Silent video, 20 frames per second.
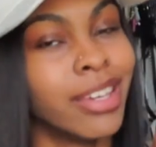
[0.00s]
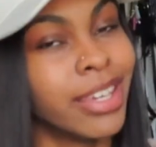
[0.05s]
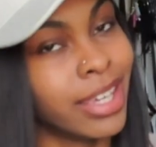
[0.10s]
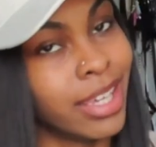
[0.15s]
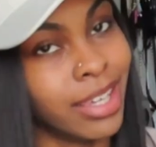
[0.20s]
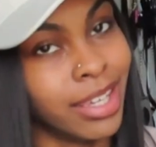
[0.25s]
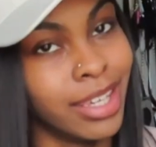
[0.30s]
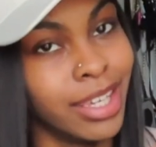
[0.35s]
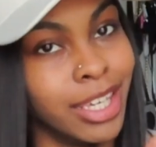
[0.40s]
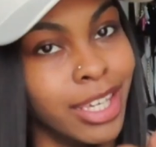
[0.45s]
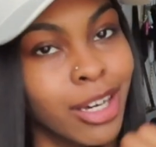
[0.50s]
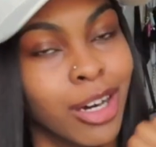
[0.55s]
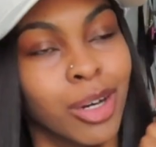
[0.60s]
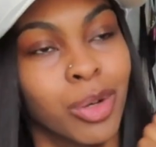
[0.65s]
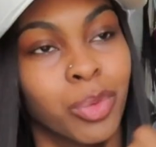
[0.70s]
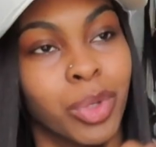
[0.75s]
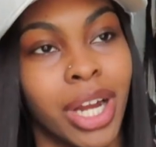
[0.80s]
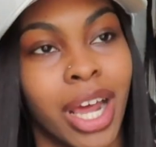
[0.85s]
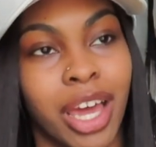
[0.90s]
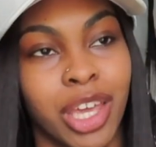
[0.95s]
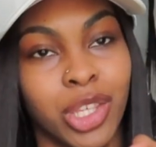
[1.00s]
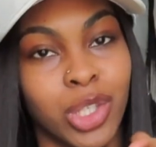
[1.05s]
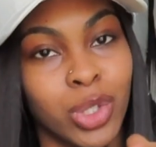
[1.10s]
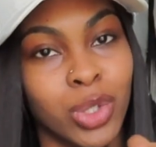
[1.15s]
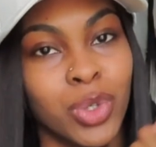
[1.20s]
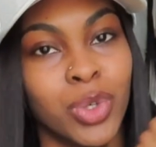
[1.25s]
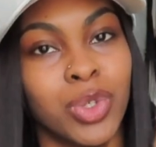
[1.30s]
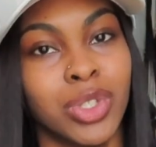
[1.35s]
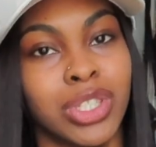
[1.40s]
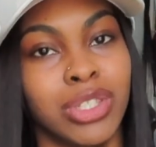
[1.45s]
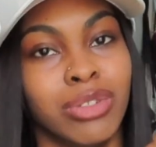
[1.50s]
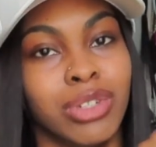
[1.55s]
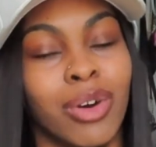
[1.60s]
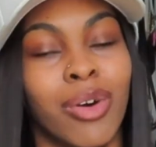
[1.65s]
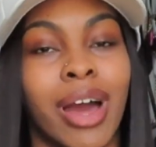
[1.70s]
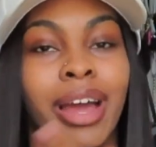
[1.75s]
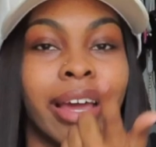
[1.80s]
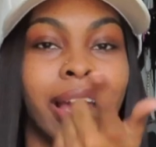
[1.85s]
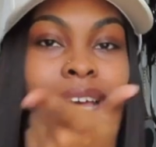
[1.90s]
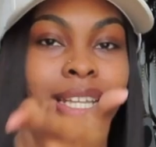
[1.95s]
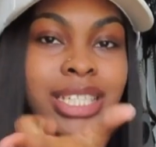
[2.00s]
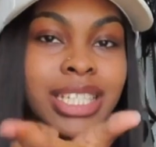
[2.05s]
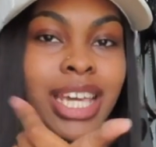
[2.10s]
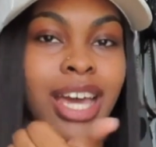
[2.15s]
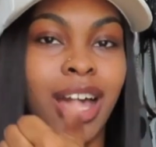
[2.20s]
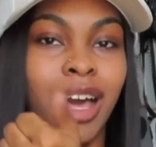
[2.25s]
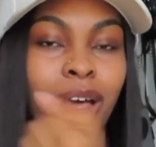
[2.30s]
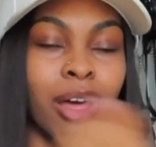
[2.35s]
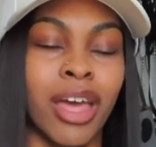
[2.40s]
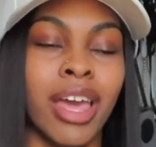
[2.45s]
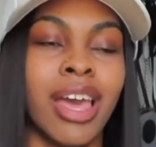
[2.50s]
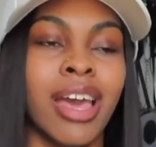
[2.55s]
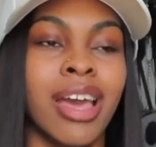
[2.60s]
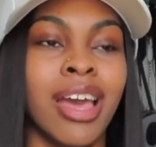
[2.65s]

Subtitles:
hint on what I use. You know, I got y'all.